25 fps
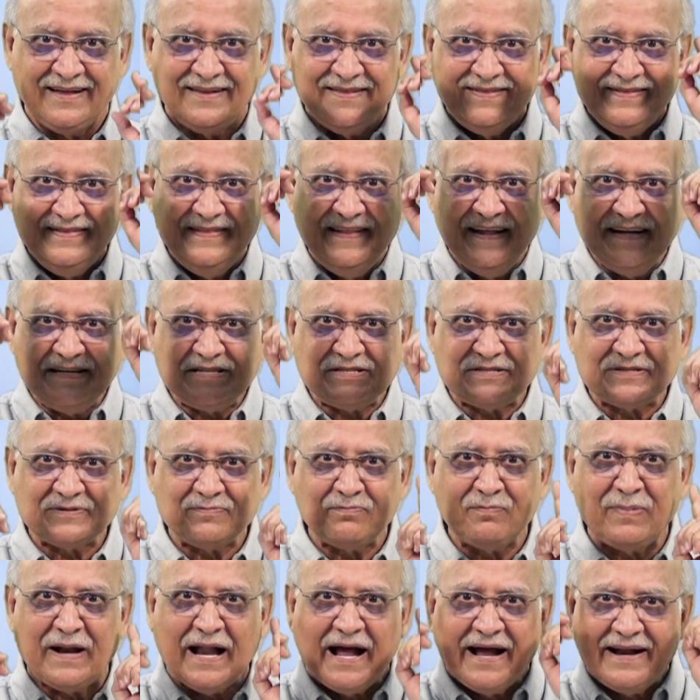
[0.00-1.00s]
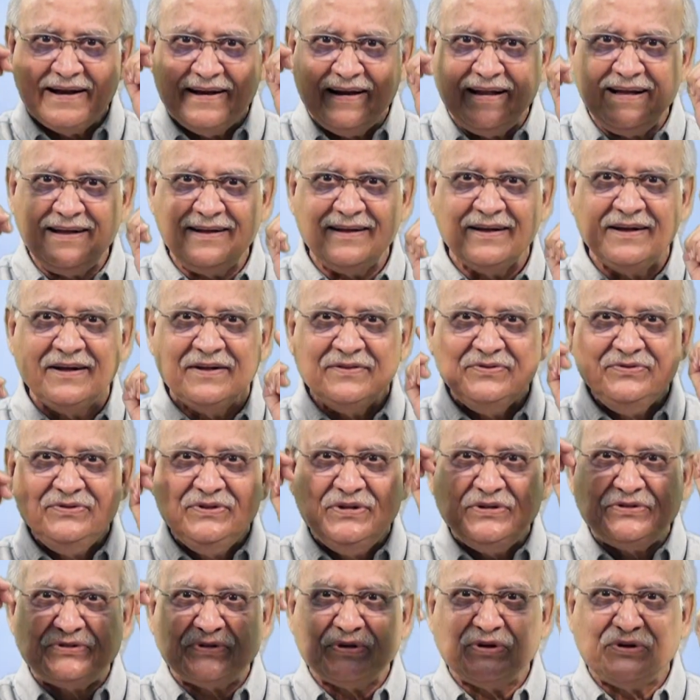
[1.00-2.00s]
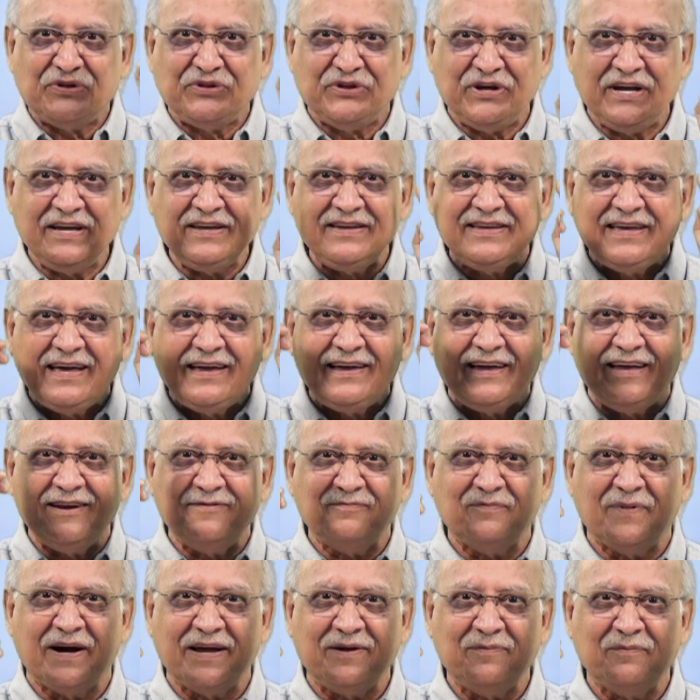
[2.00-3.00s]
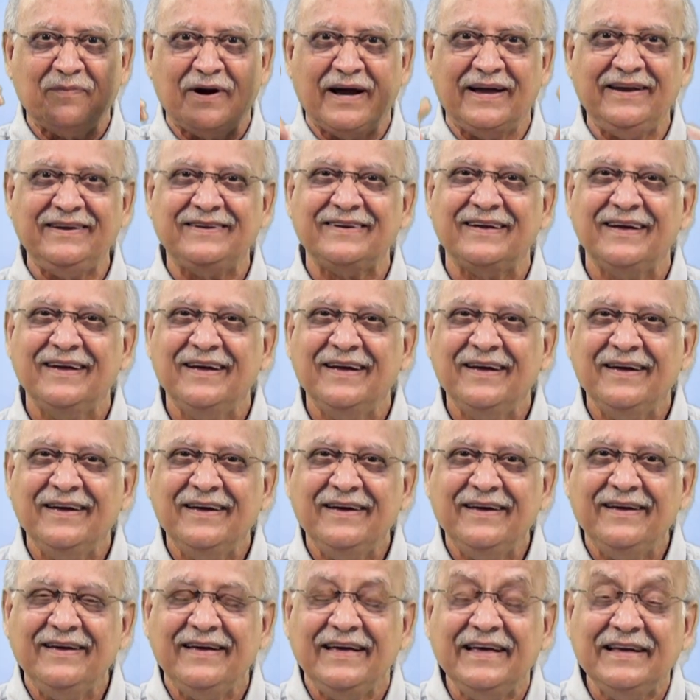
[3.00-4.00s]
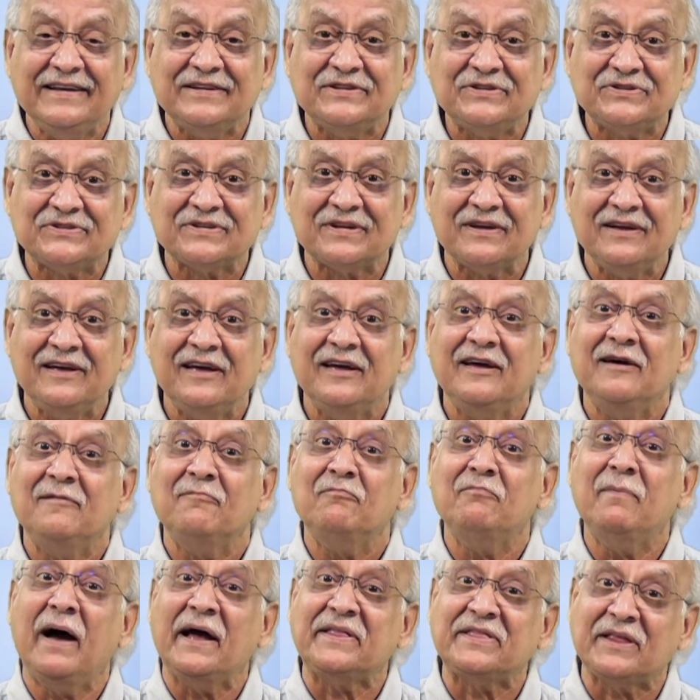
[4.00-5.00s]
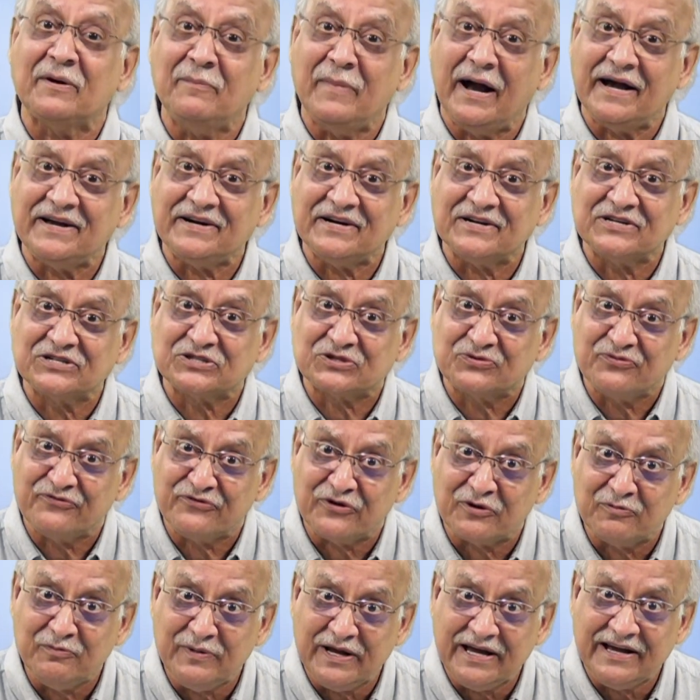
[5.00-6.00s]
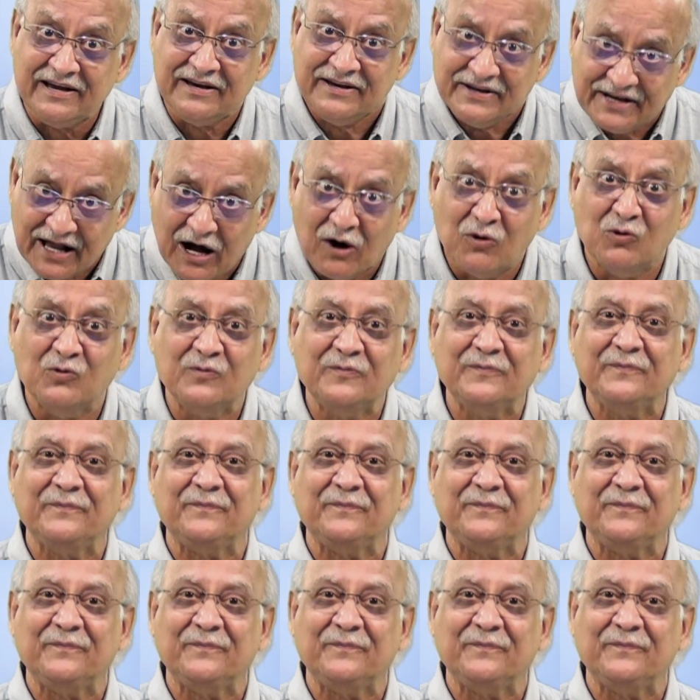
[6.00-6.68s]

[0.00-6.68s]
This planning, this thinking in my mind is mathematics for me now.